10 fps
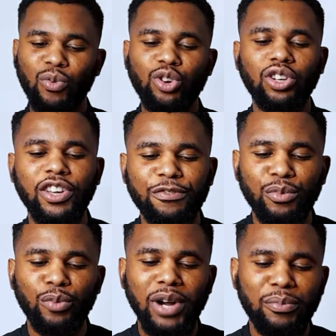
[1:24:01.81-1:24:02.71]
I will not
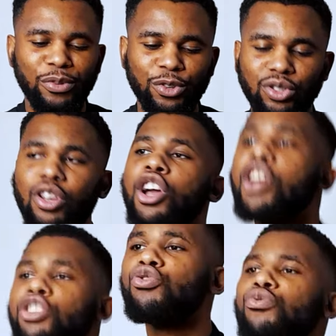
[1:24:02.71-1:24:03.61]
give more Bible for
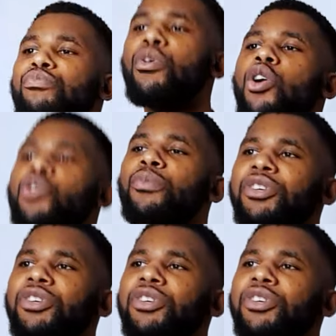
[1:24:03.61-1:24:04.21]
tomorrow.